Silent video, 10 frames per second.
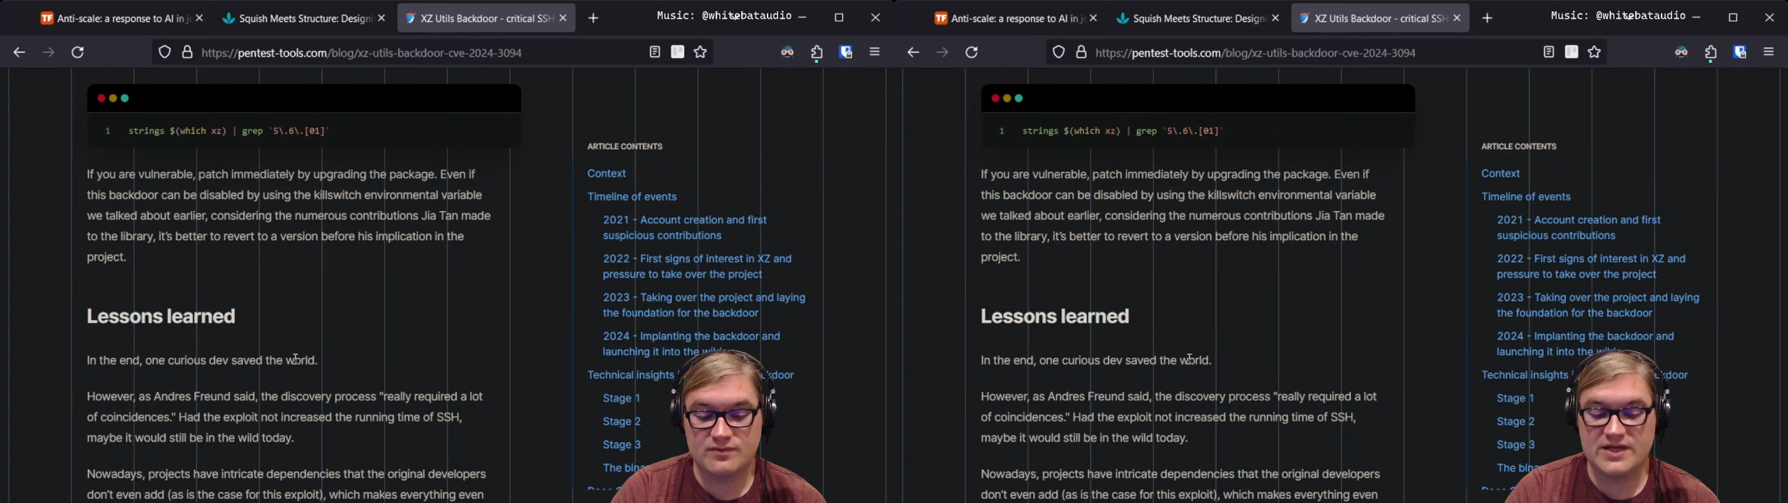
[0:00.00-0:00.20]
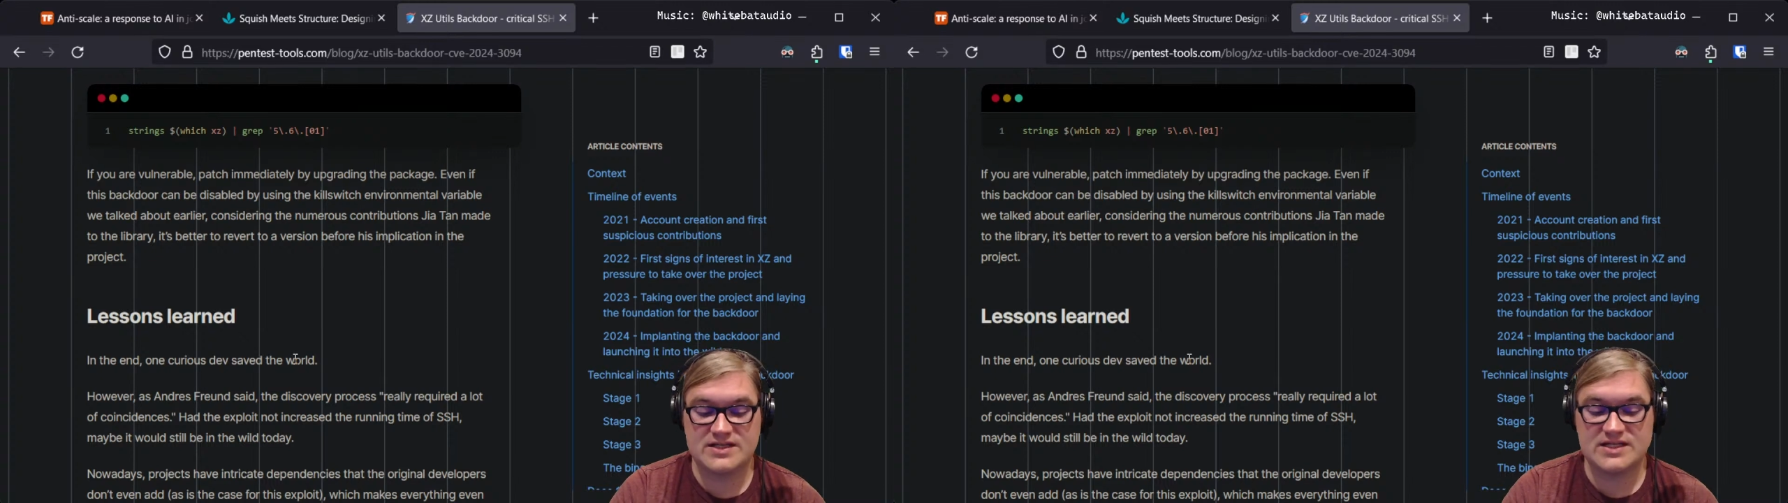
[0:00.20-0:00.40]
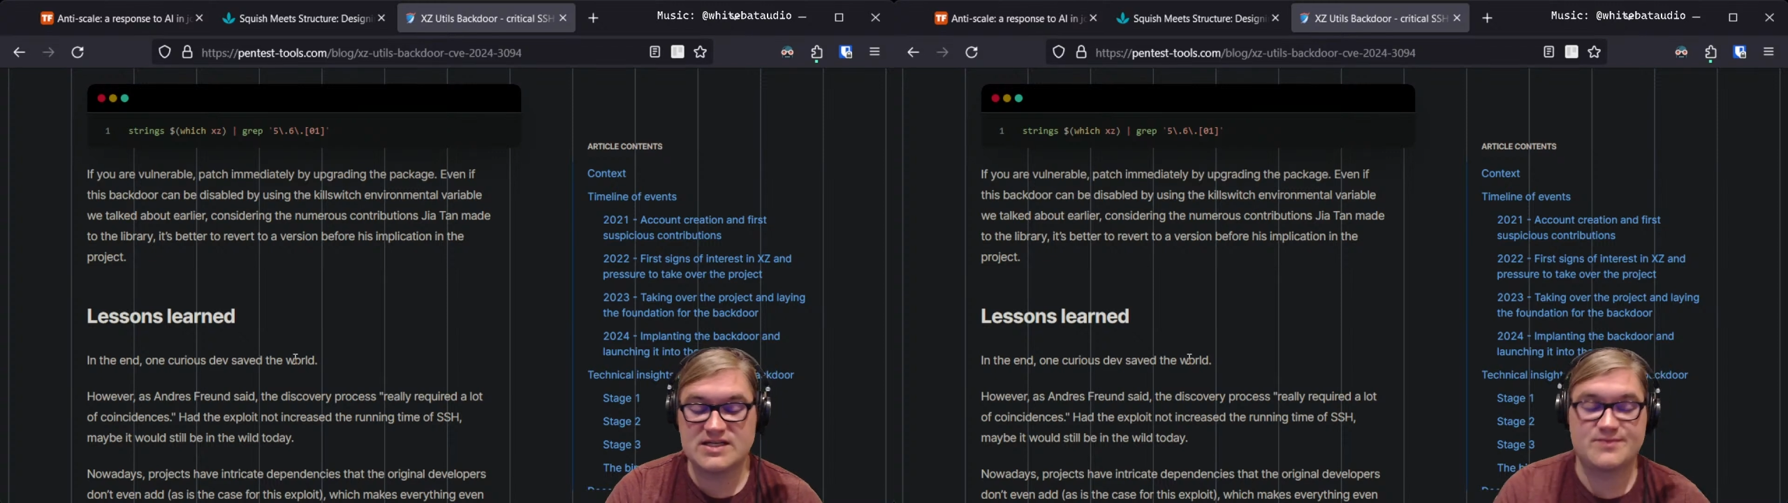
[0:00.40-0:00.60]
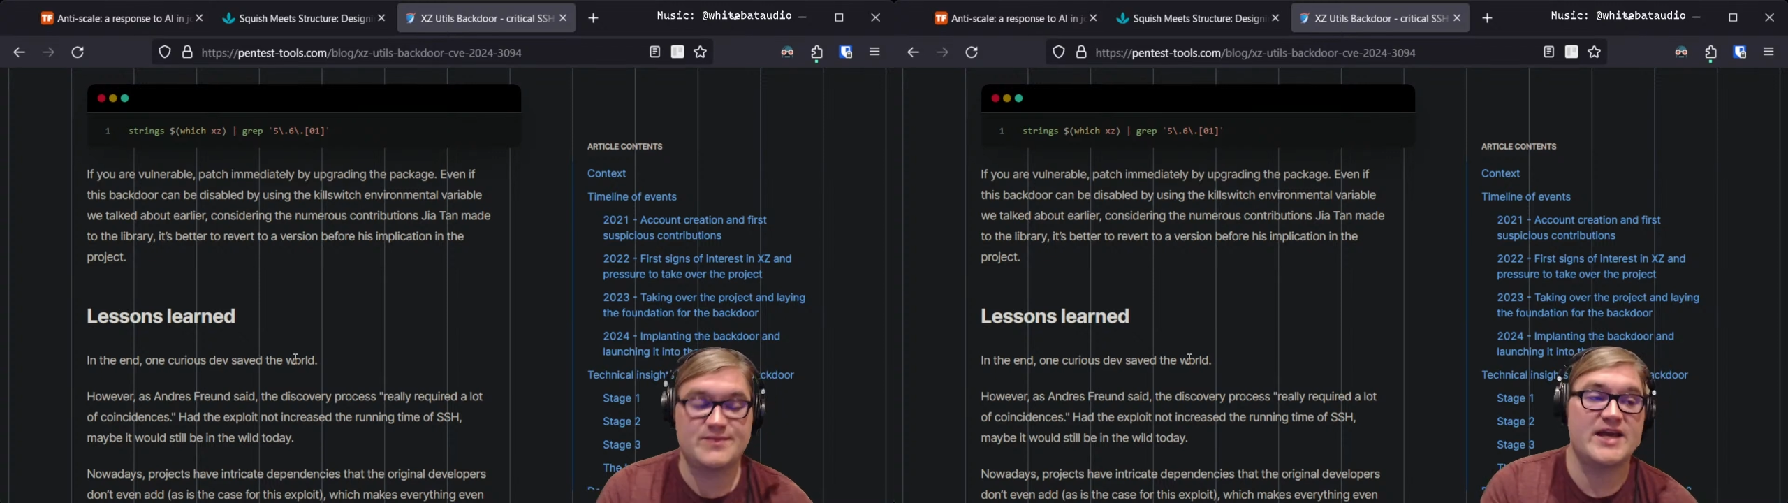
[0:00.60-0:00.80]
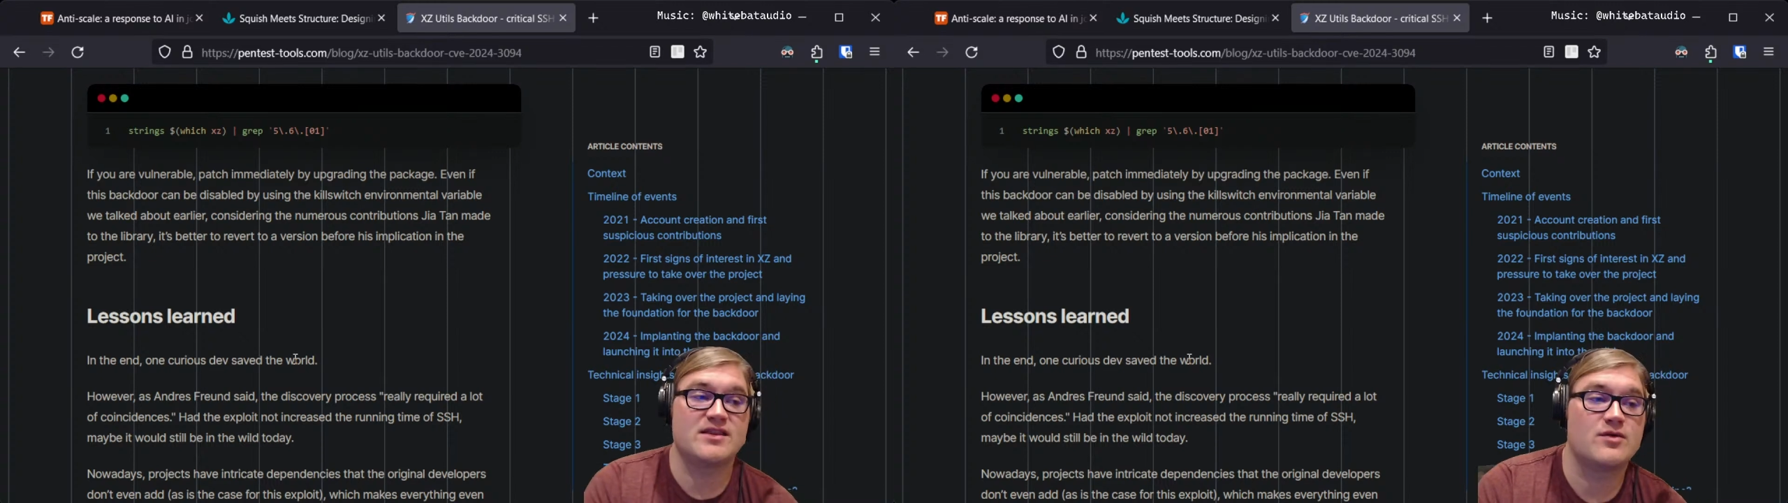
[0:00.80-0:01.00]
it does
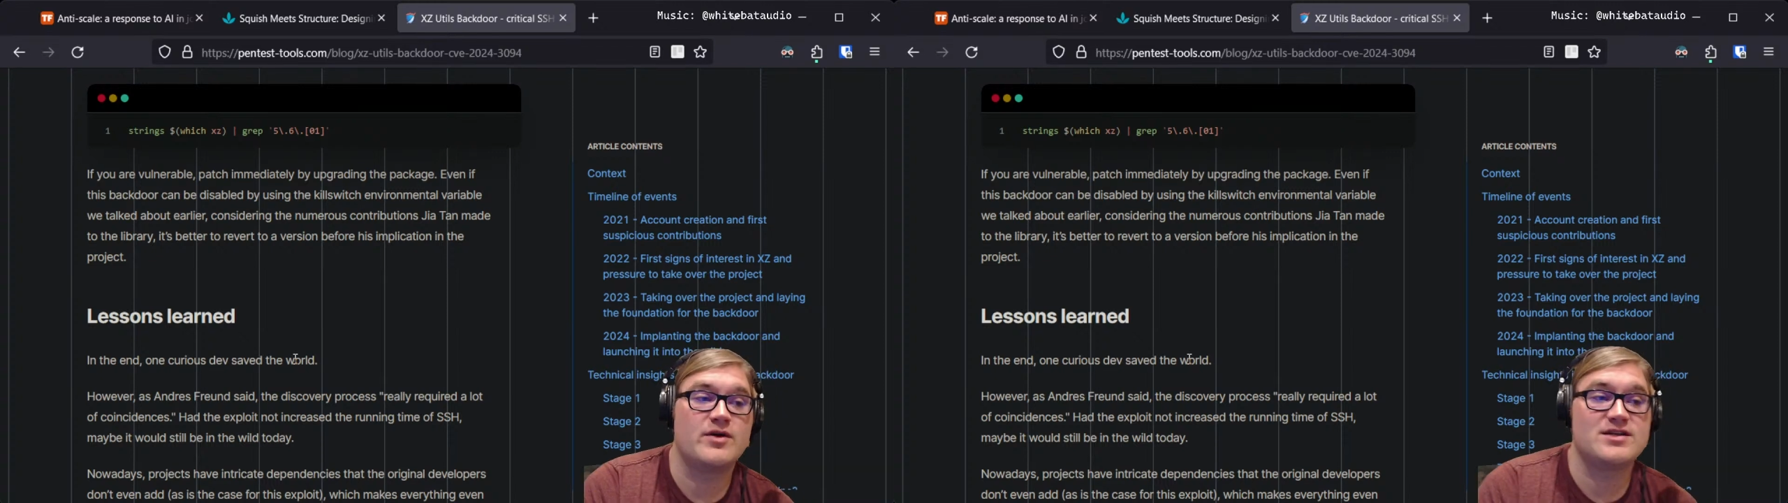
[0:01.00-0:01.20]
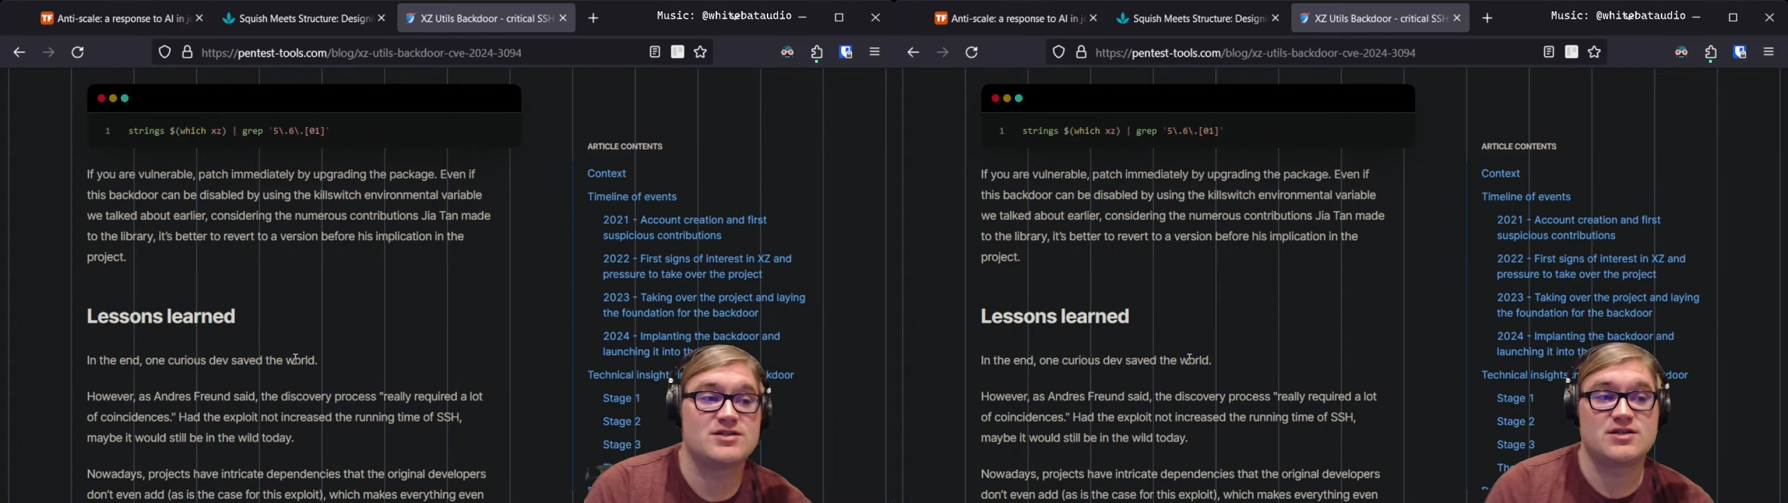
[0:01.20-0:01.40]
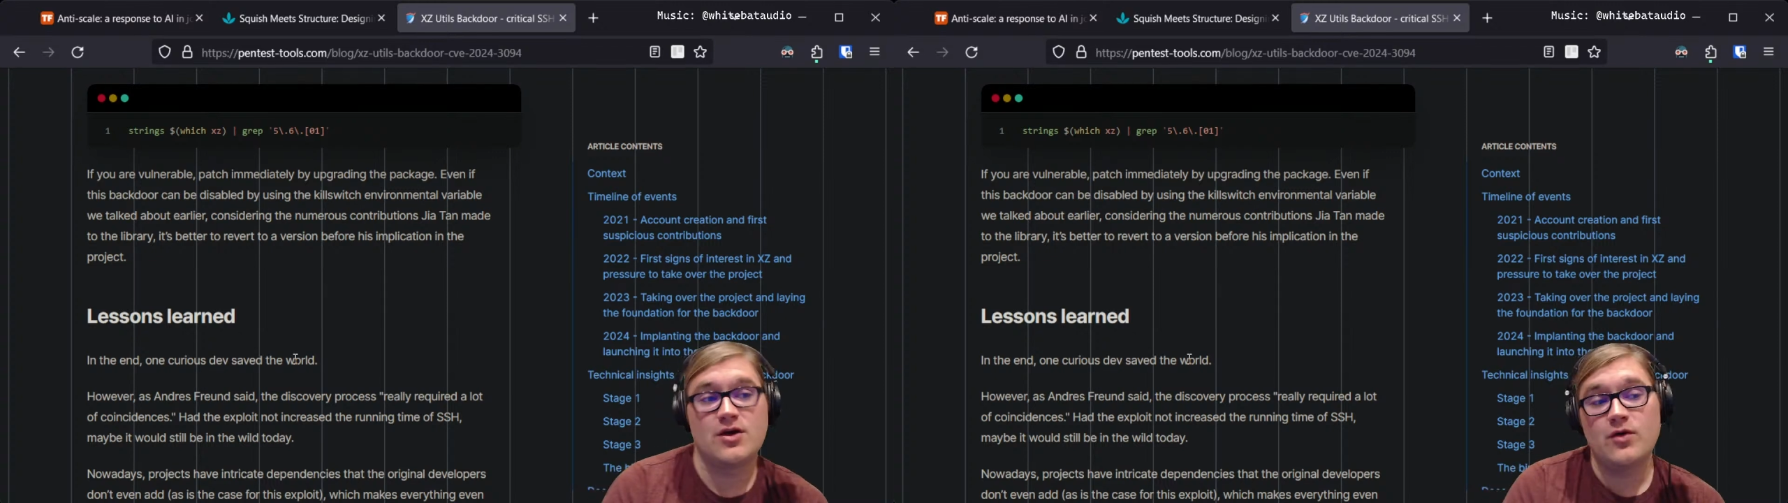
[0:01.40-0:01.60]
beg the question: